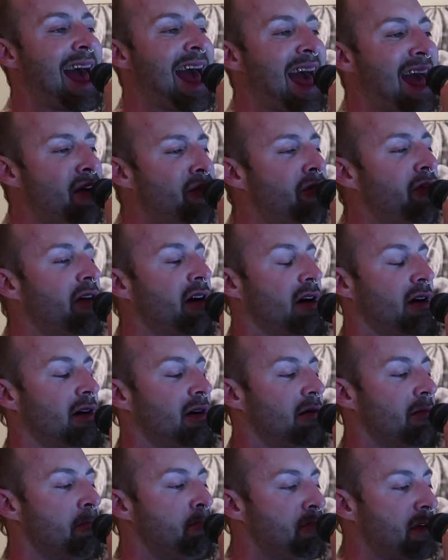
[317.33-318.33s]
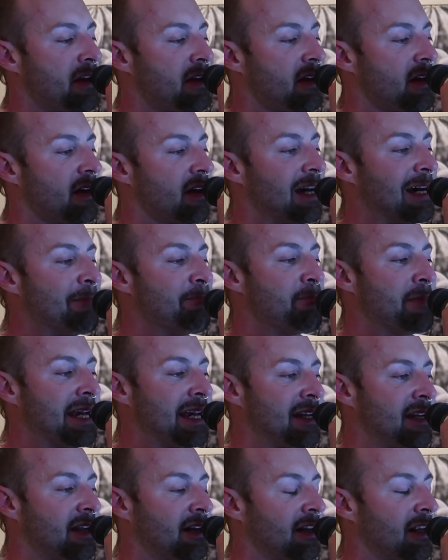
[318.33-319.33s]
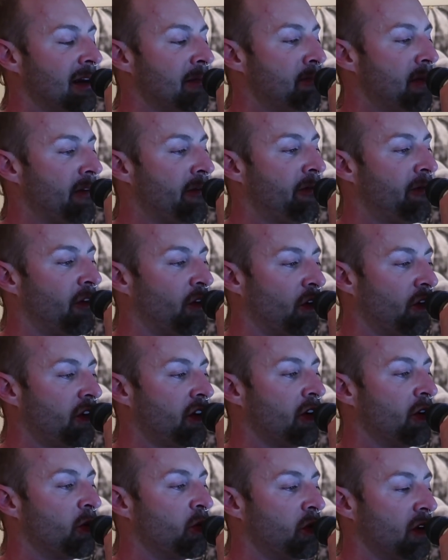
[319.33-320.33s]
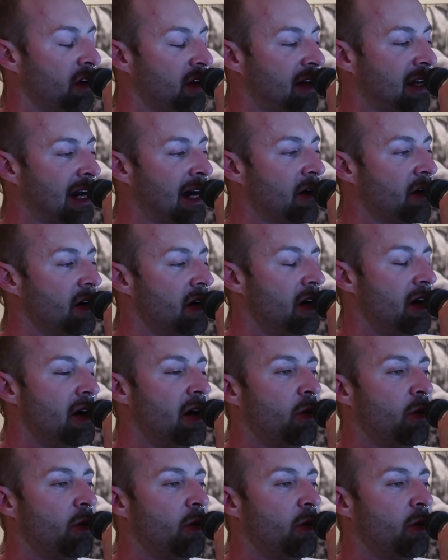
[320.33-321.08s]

ever be immediately before your workout.